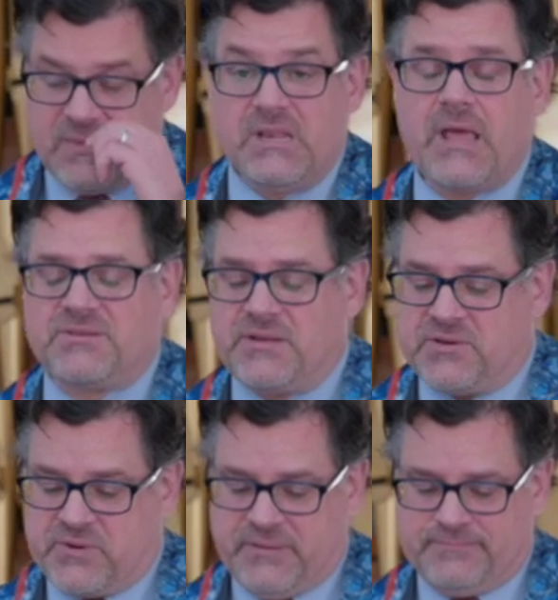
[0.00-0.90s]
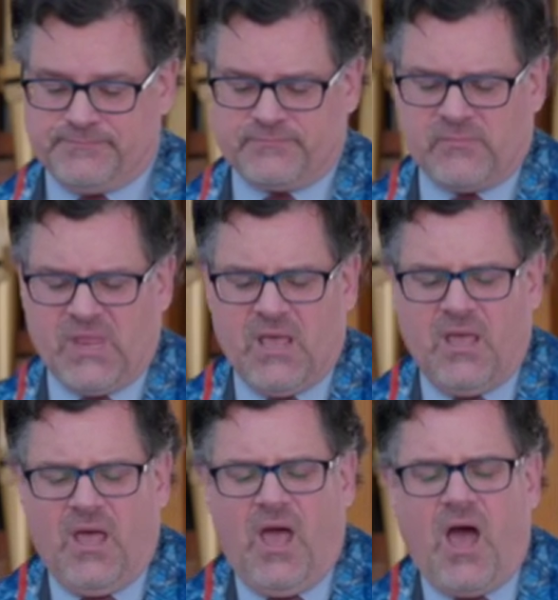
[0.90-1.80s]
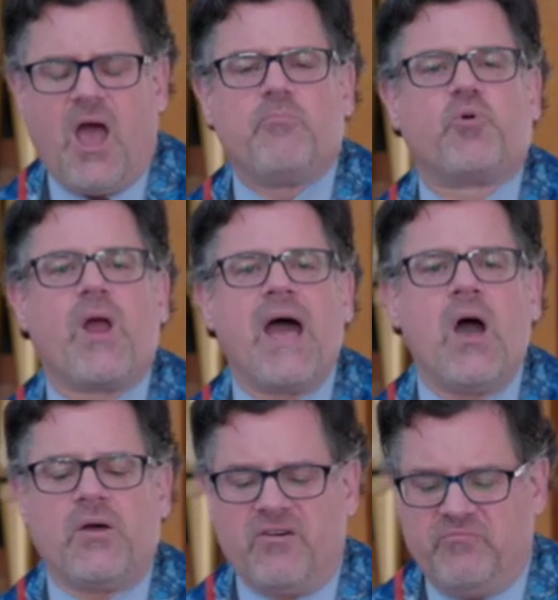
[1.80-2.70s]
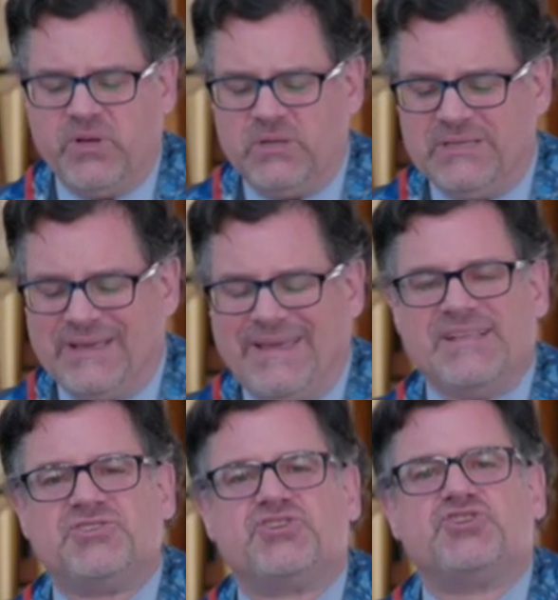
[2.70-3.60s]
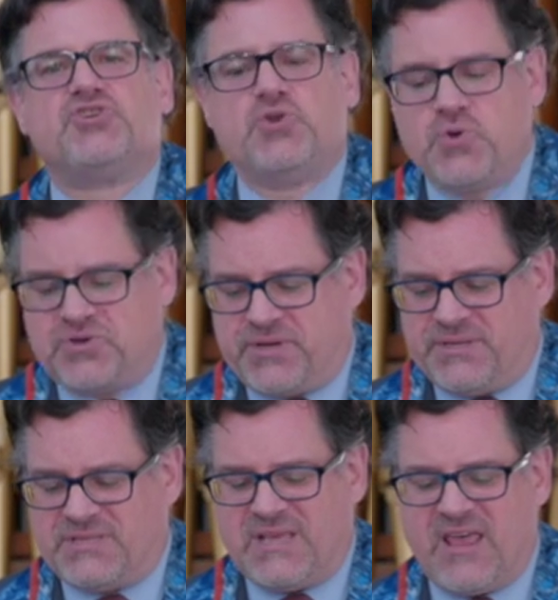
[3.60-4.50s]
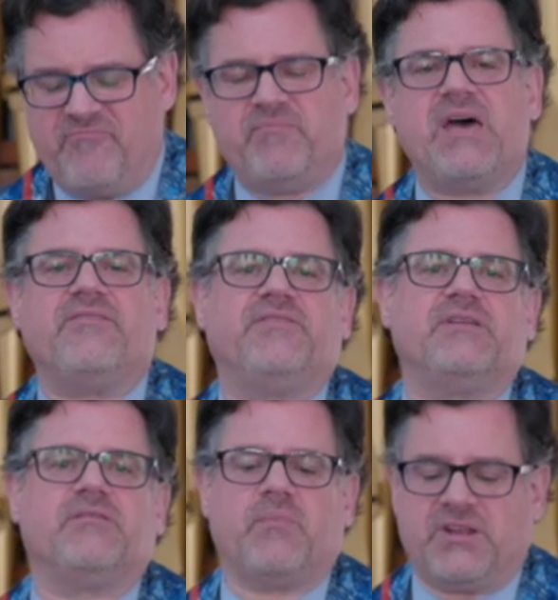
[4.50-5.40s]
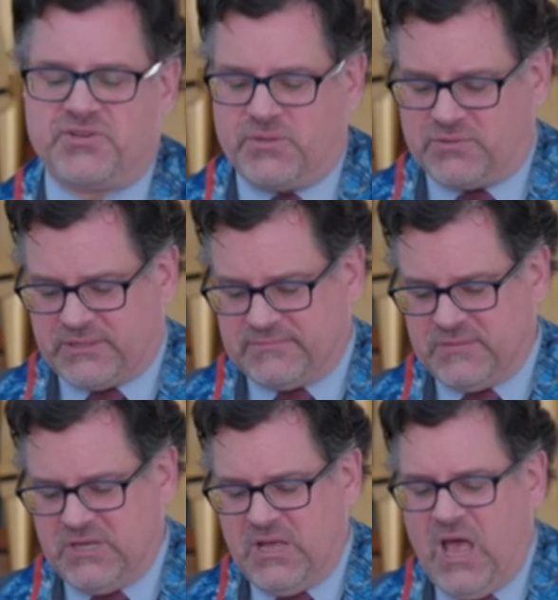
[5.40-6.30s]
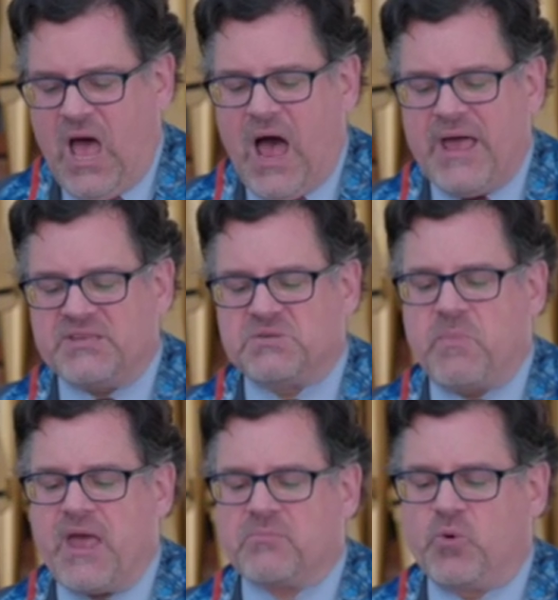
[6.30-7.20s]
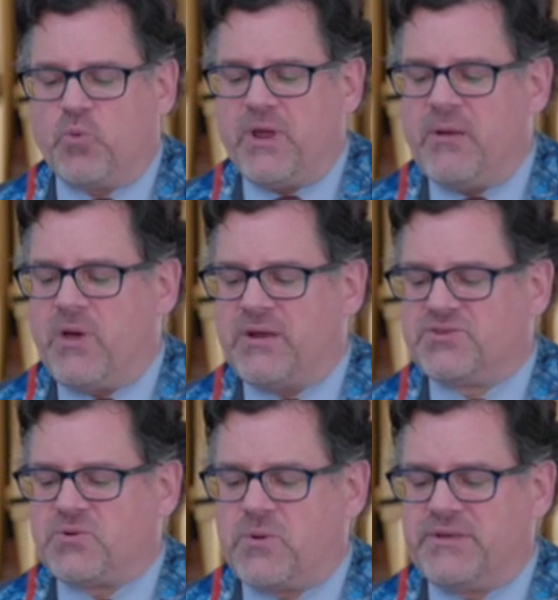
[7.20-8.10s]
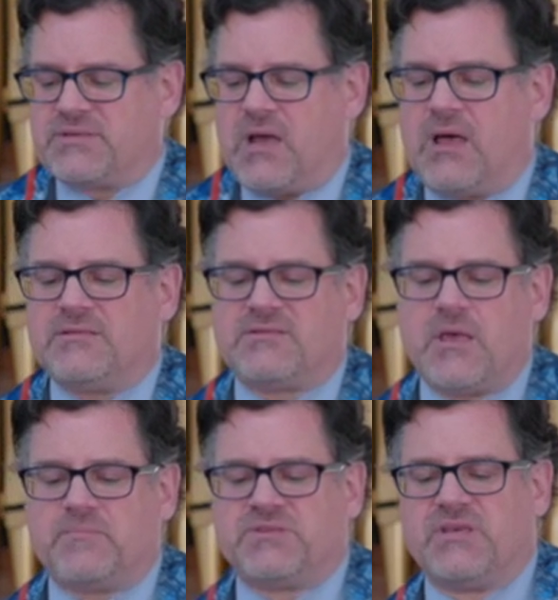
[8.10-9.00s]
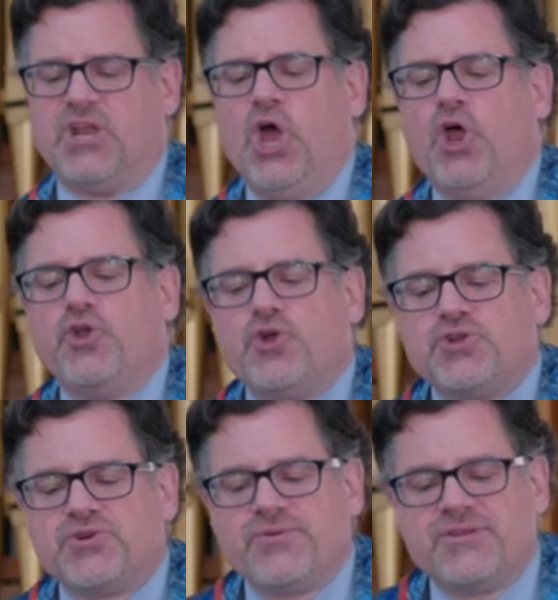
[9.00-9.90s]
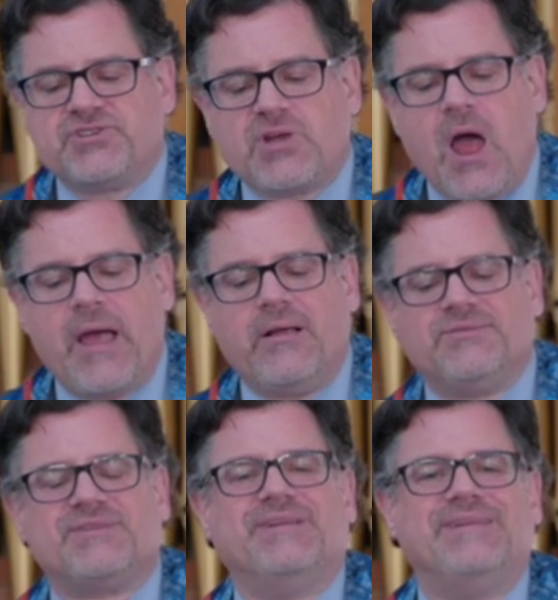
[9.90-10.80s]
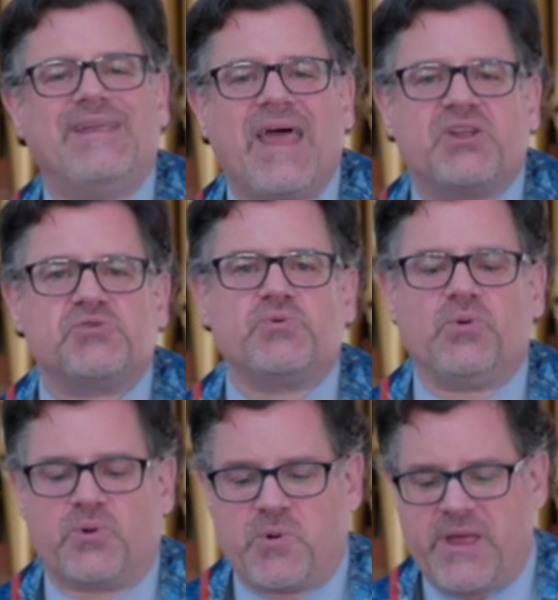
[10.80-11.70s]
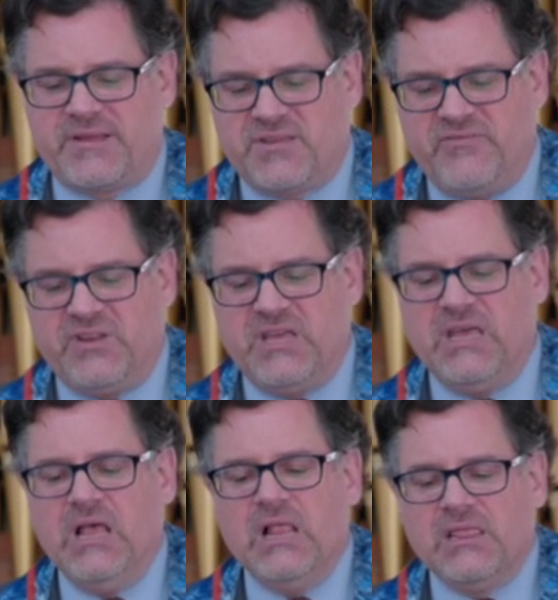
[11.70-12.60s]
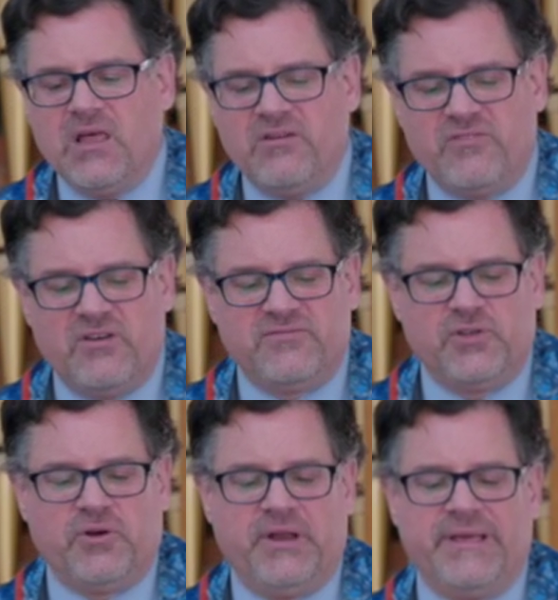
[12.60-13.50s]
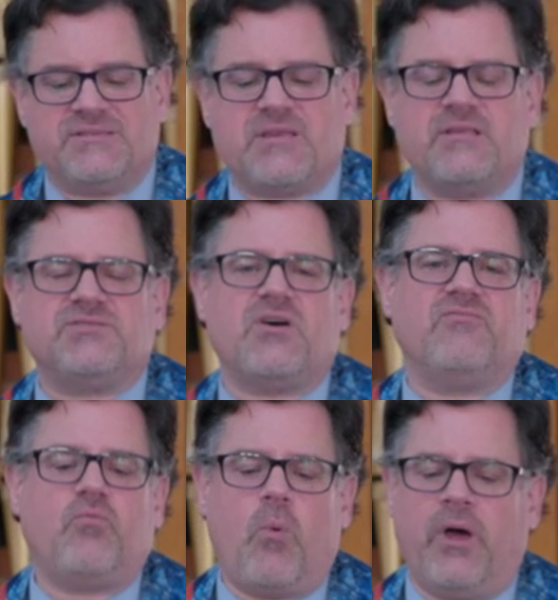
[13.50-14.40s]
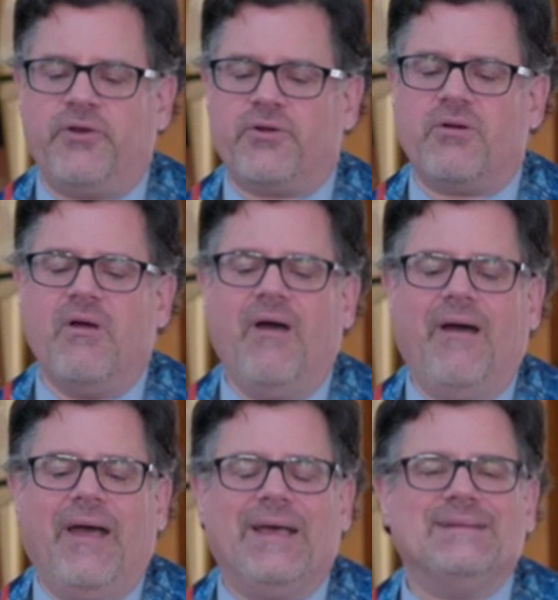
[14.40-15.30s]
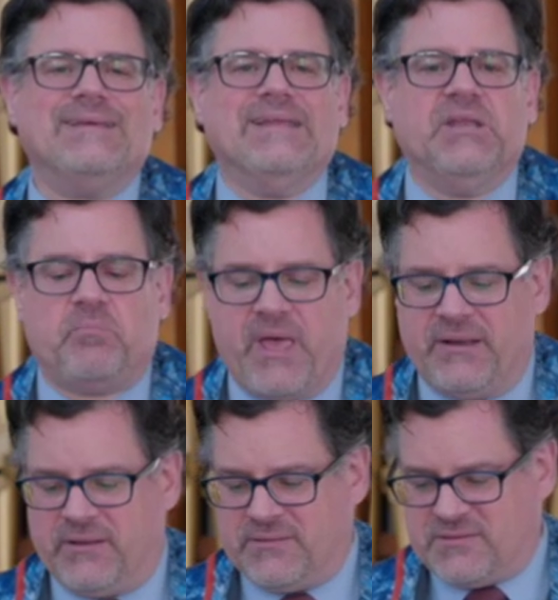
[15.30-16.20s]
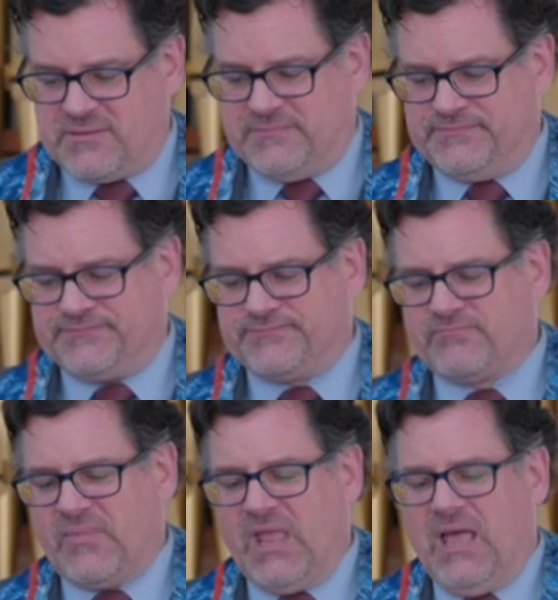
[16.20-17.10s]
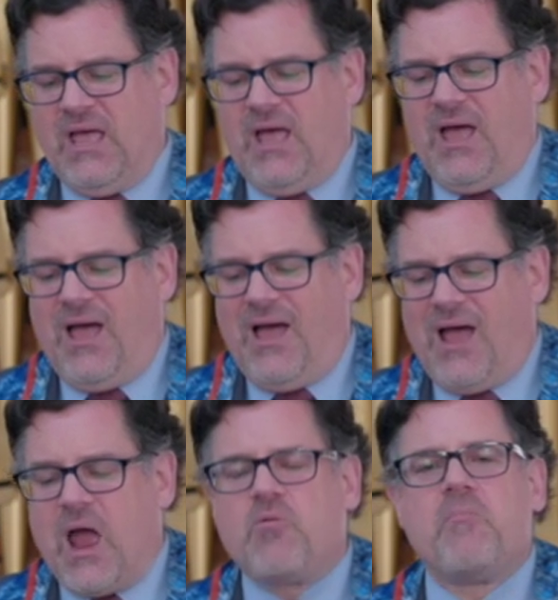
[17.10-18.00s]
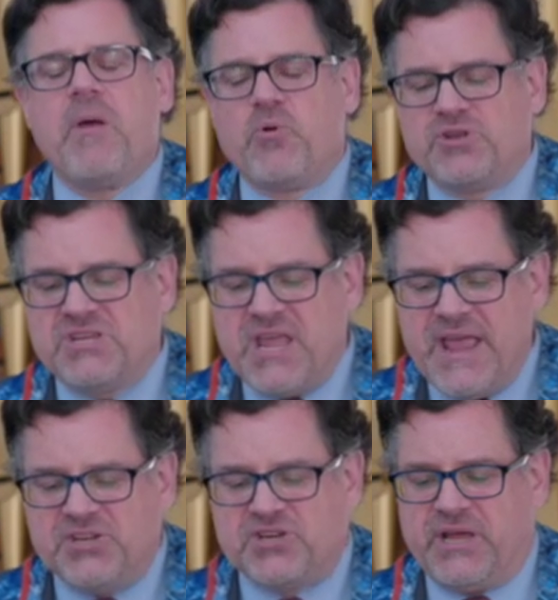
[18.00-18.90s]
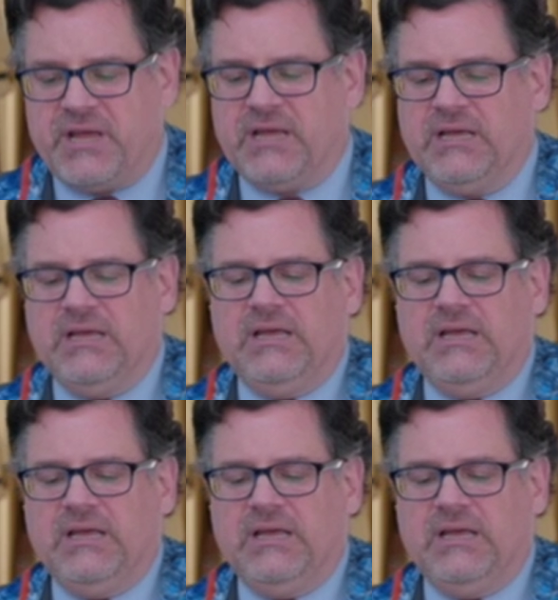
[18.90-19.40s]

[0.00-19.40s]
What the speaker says: Next entry. I'm proud of building institutions that have benefited my children. I expect Maria Montessori's concepts that nurture the child's natural creativity, love of learning, sense of wonder, and independence. I remember teaching